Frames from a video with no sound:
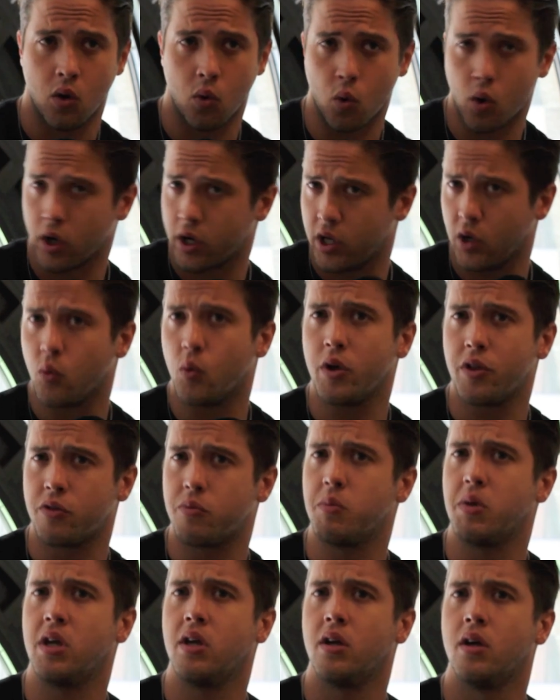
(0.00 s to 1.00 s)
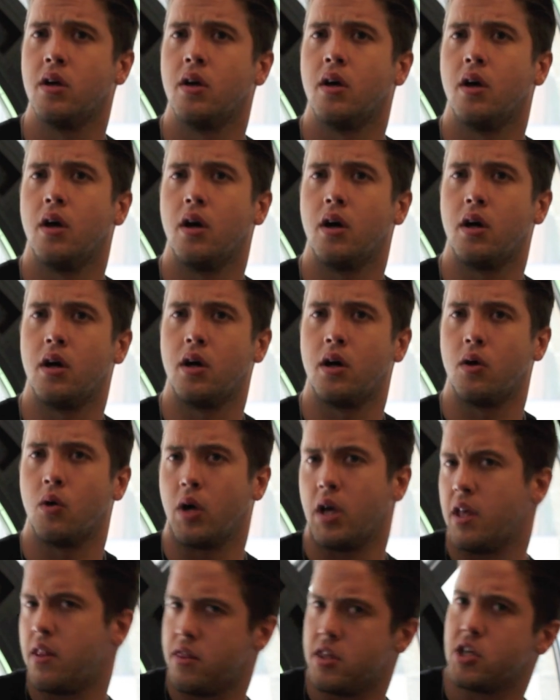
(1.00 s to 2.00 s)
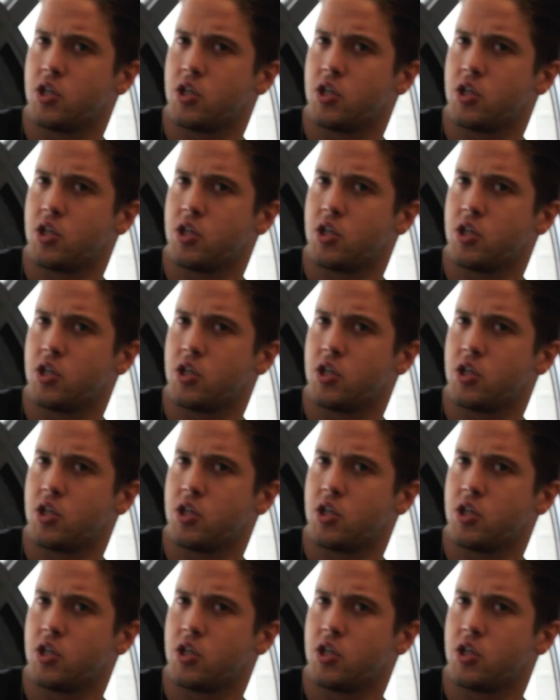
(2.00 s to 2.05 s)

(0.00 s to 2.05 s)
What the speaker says: working with me in